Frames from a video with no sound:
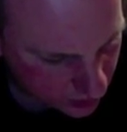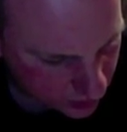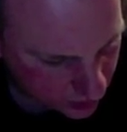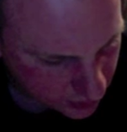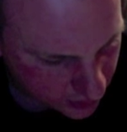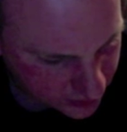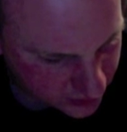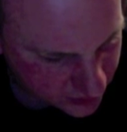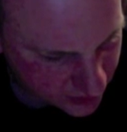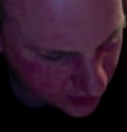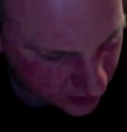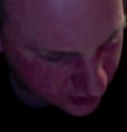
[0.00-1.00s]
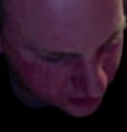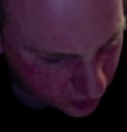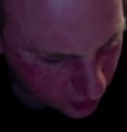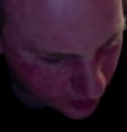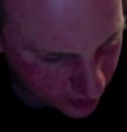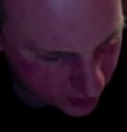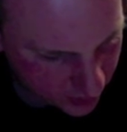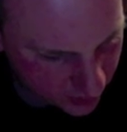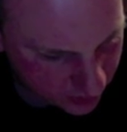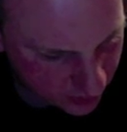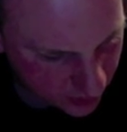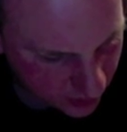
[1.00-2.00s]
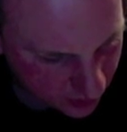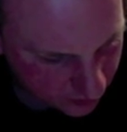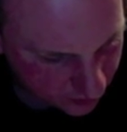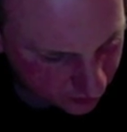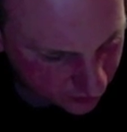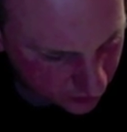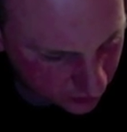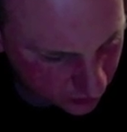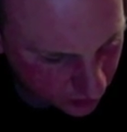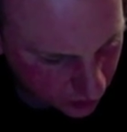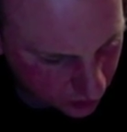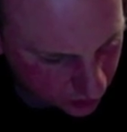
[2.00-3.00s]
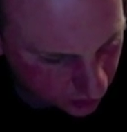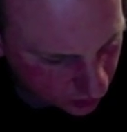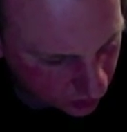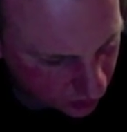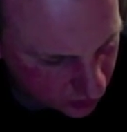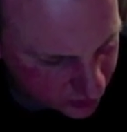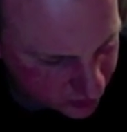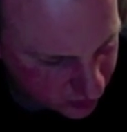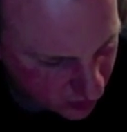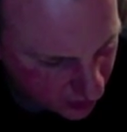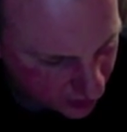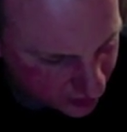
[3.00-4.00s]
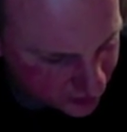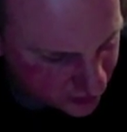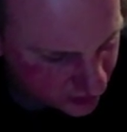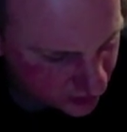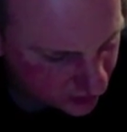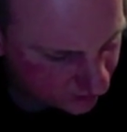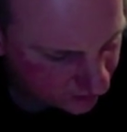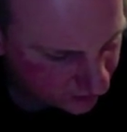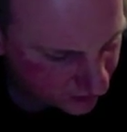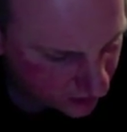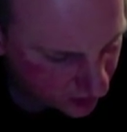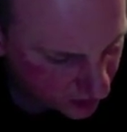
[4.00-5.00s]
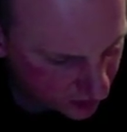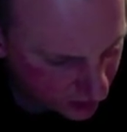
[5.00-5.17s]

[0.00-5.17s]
Yet snares await him on all his paths, and